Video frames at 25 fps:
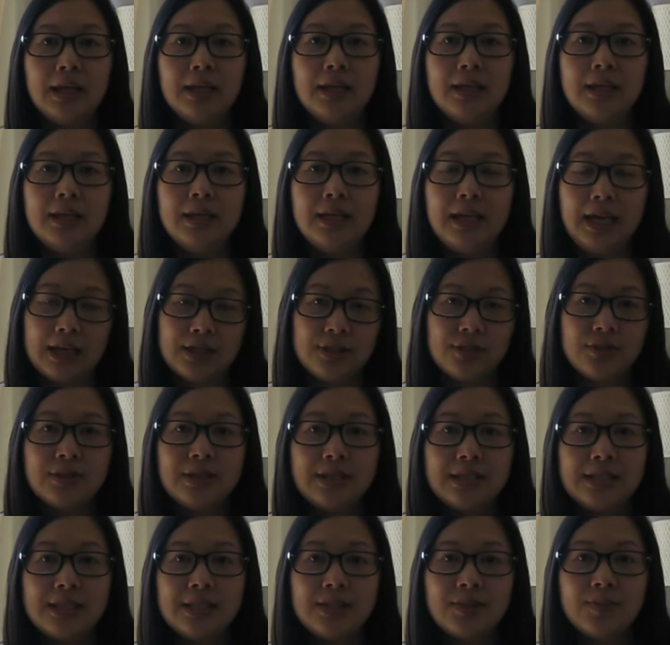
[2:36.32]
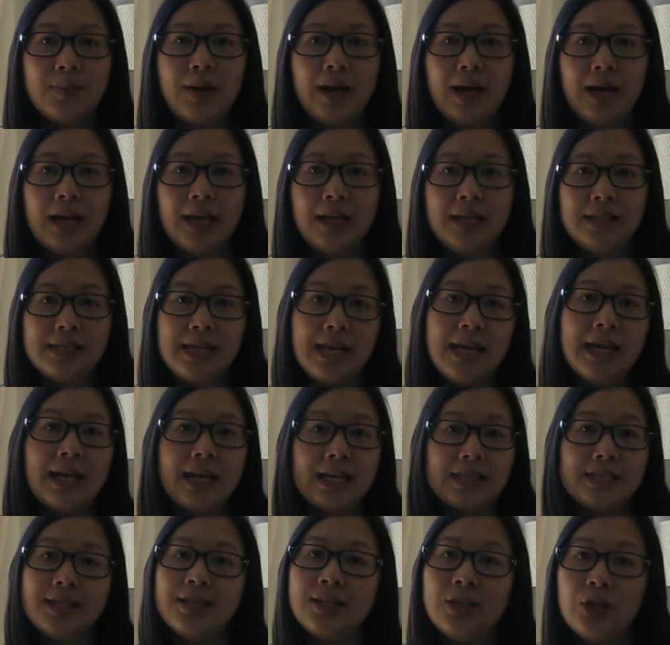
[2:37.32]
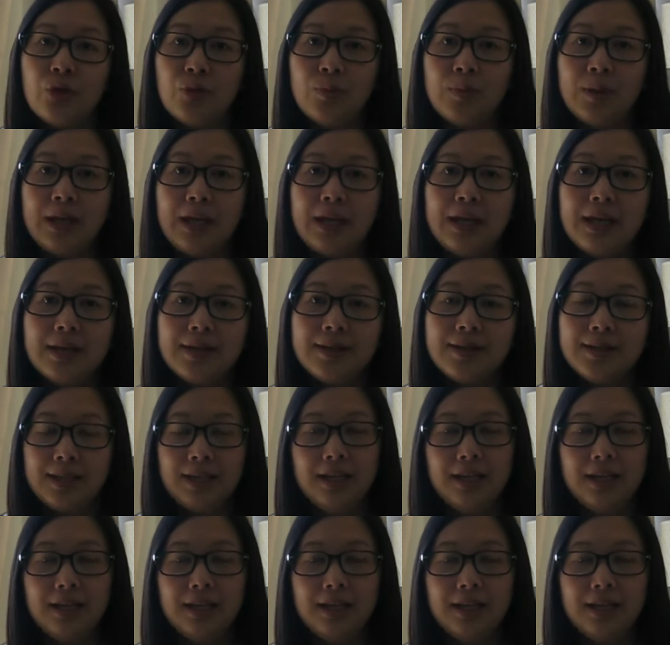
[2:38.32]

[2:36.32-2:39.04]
yeah, so this is my take as a newbie